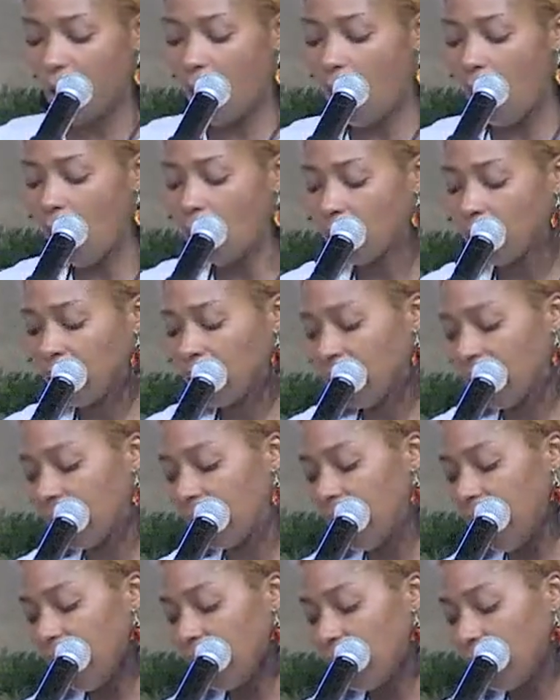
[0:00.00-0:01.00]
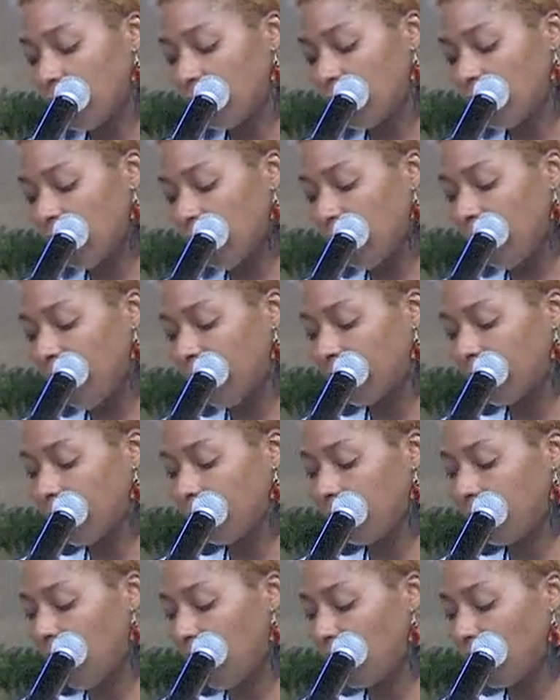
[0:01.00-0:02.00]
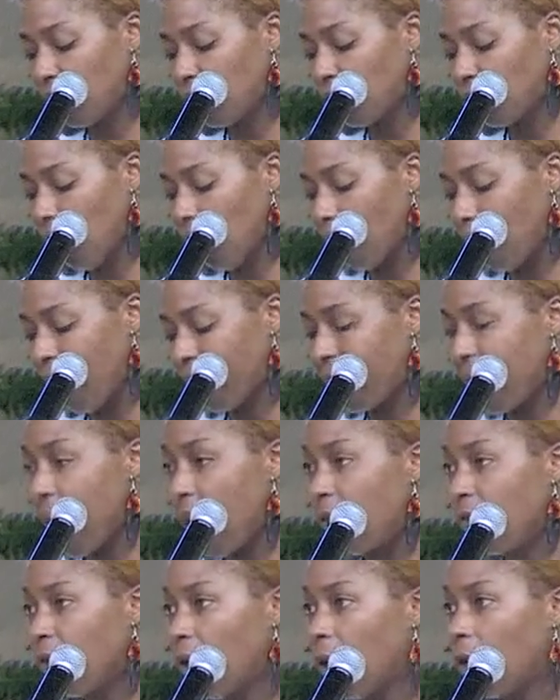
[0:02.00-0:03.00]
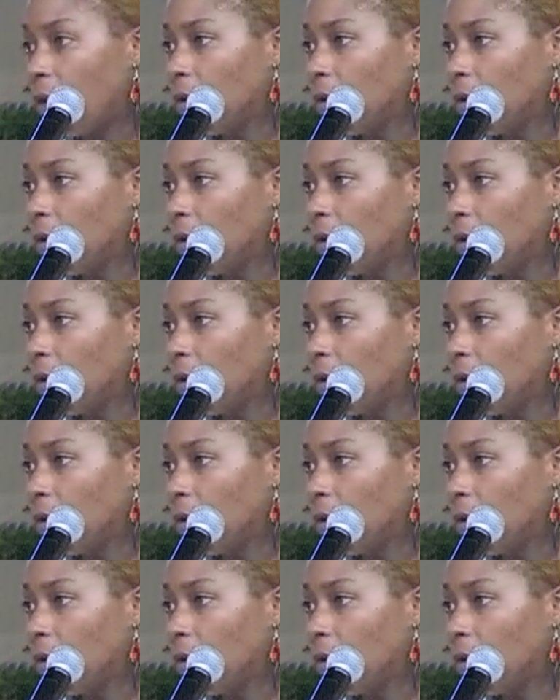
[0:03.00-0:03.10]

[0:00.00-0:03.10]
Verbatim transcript: On Sunday, you said, My temptations are my downfall.